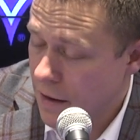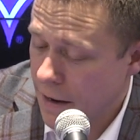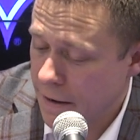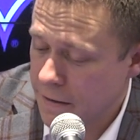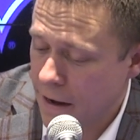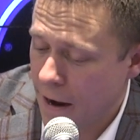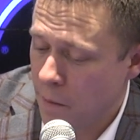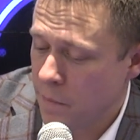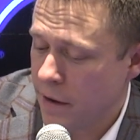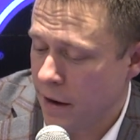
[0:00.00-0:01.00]
And
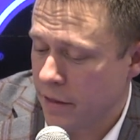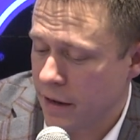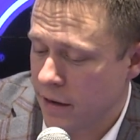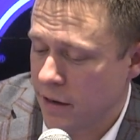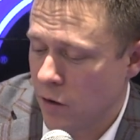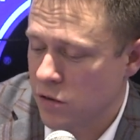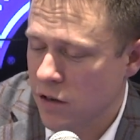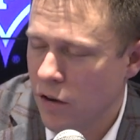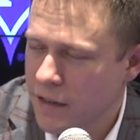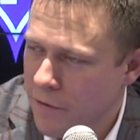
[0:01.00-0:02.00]
I think, you know,
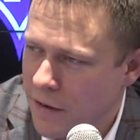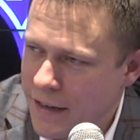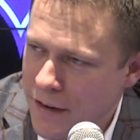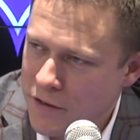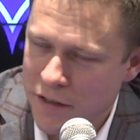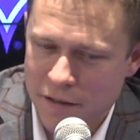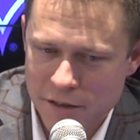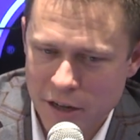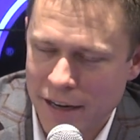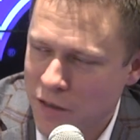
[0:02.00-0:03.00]
Slaw definitely gives you a
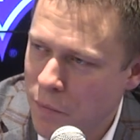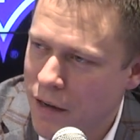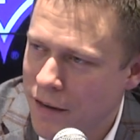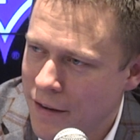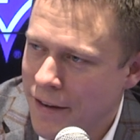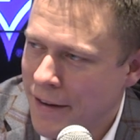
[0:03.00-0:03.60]
chance to be